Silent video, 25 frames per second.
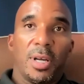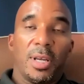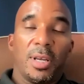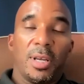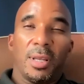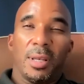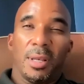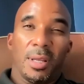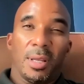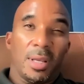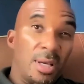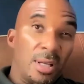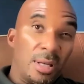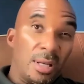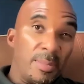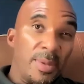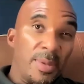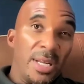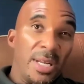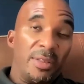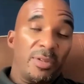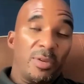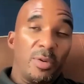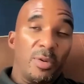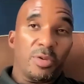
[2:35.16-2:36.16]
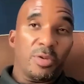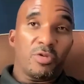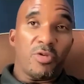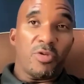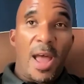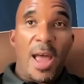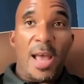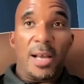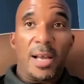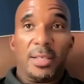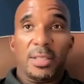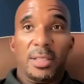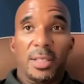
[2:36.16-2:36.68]
eliminate those
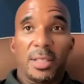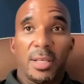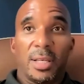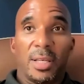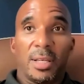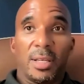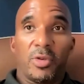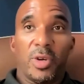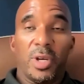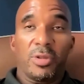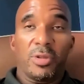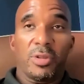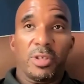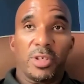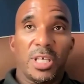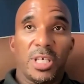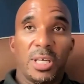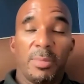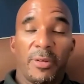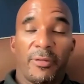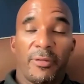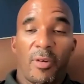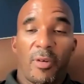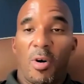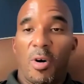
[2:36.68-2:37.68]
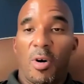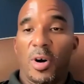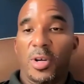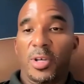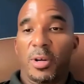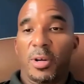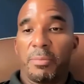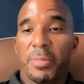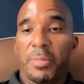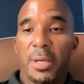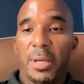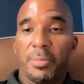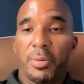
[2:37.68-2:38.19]
tracks, increase achievement for all
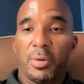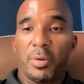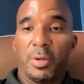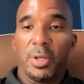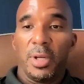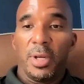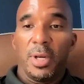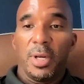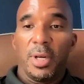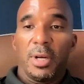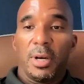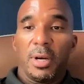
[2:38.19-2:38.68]
young people.